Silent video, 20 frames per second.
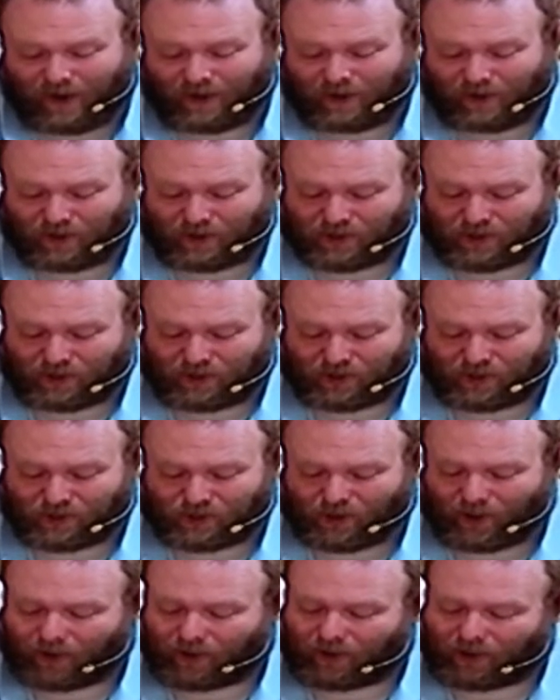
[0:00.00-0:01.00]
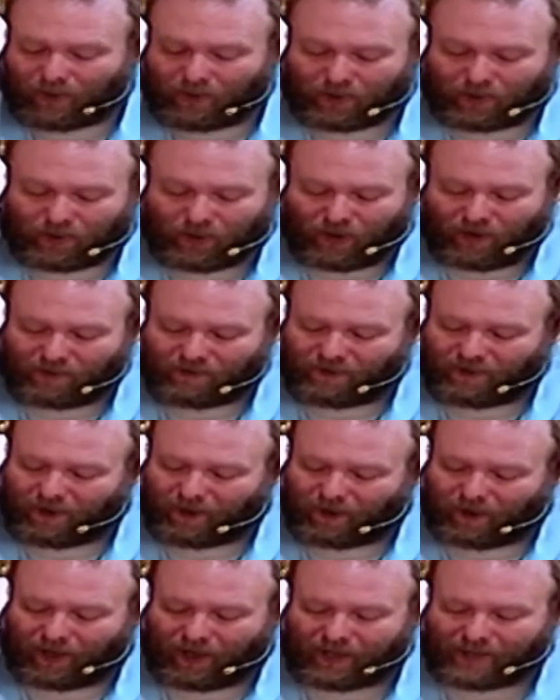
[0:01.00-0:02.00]
those that are struggling with great
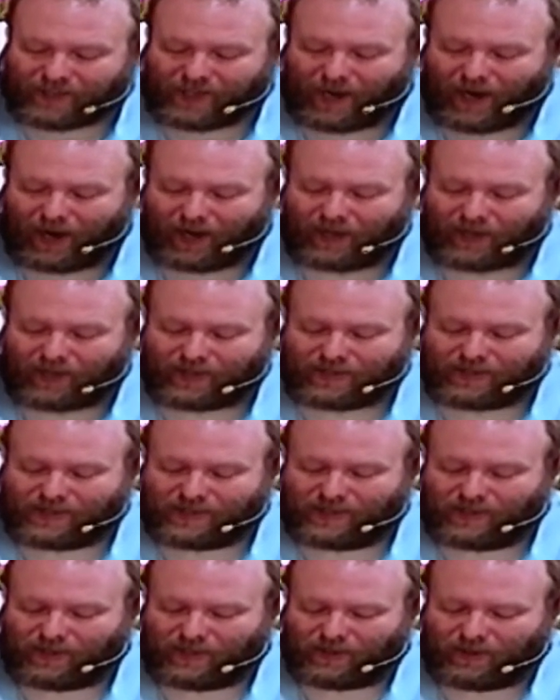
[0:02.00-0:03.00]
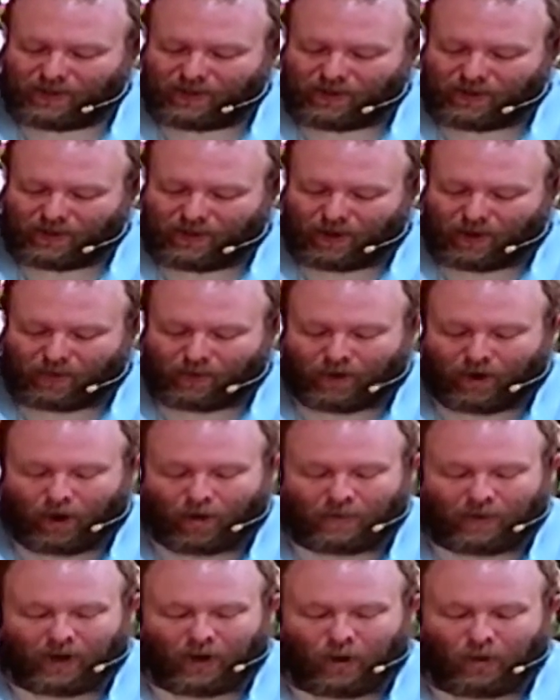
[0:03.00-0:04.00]
fear and anxieties over
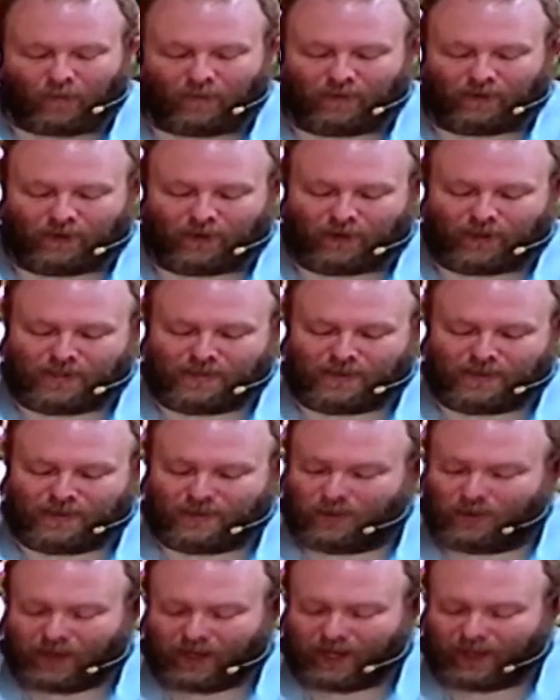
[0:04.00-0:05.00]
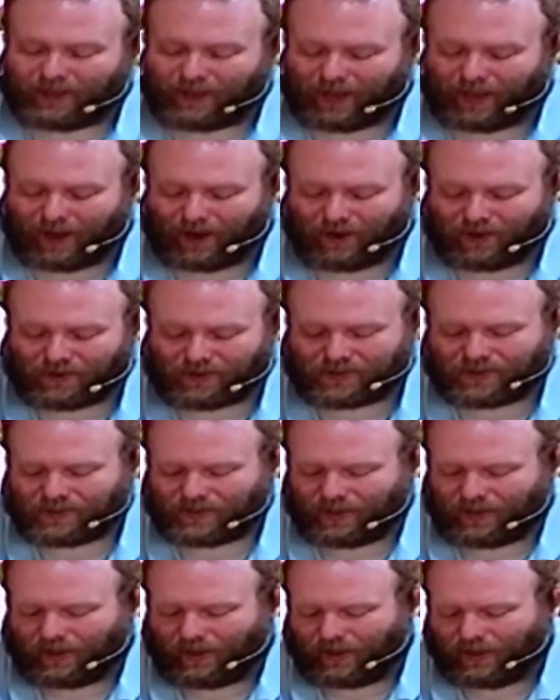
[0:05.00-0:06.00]
coming home for Christmas or anything else,
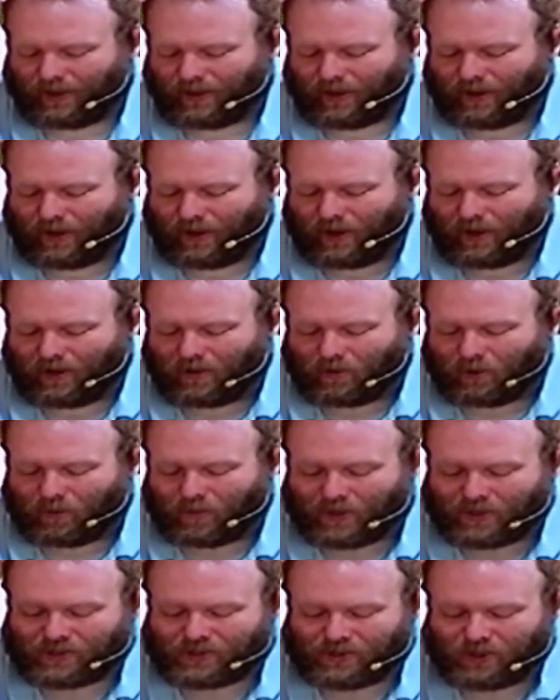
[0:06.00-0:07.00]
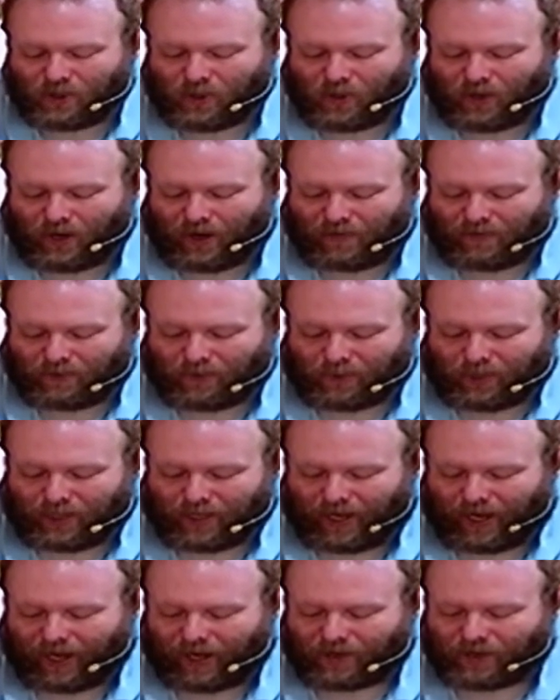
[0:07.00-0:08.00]
we must do whatever we
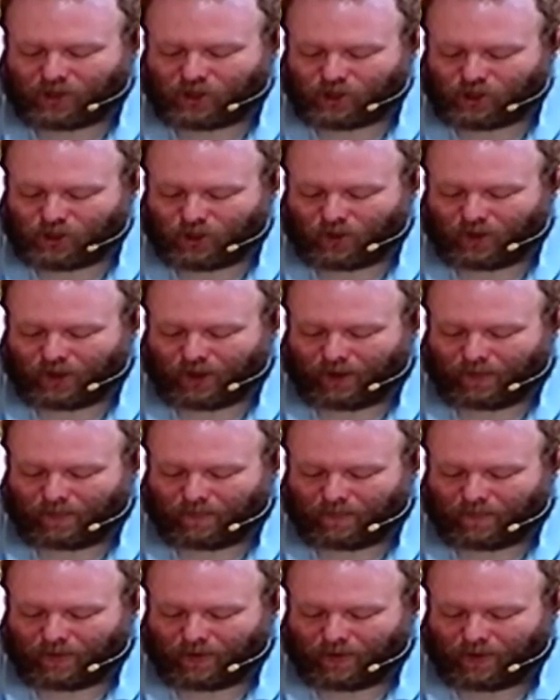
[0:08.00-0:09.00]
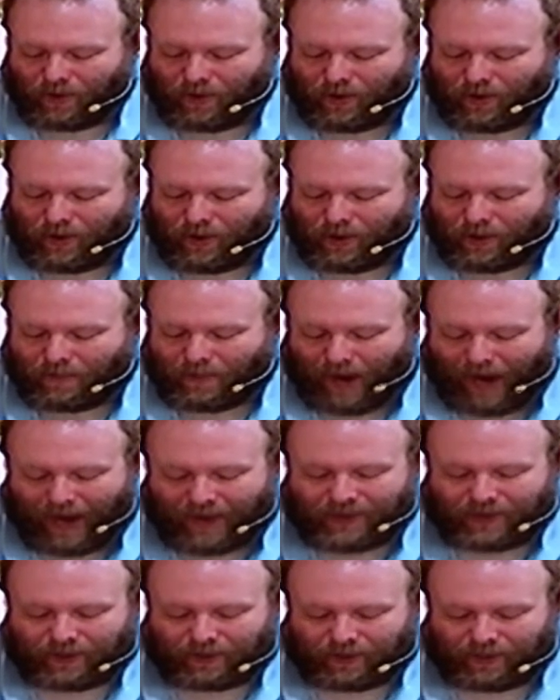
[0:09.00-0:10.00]
can to show them the
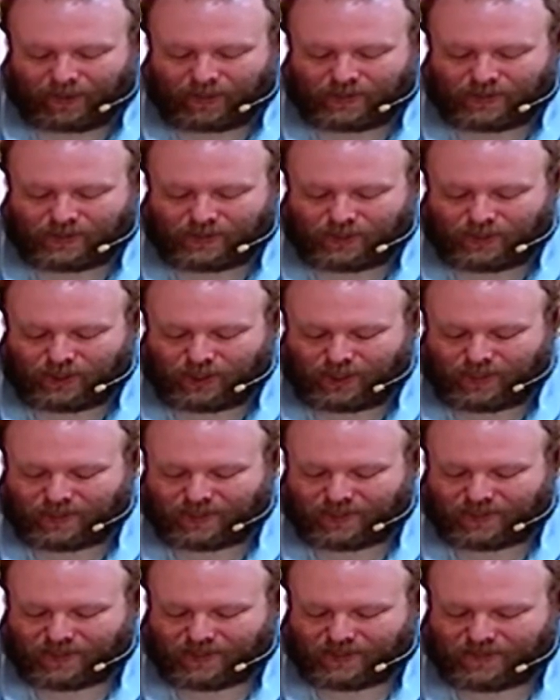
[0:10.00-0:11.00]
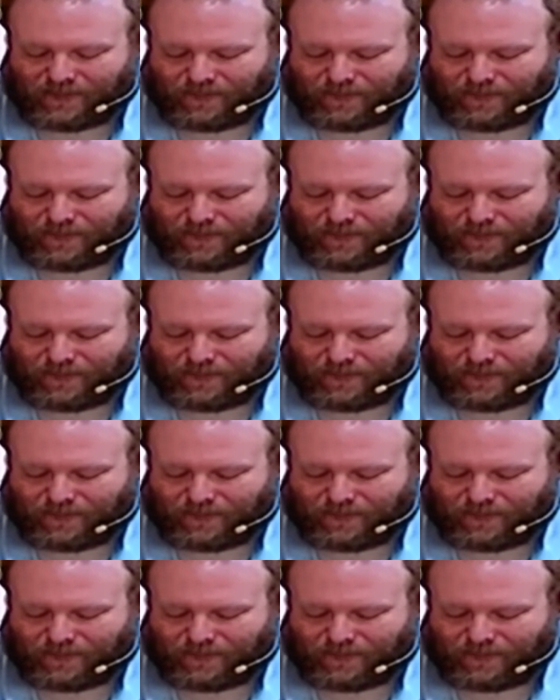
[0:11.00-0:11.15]
path that leads to Jesus.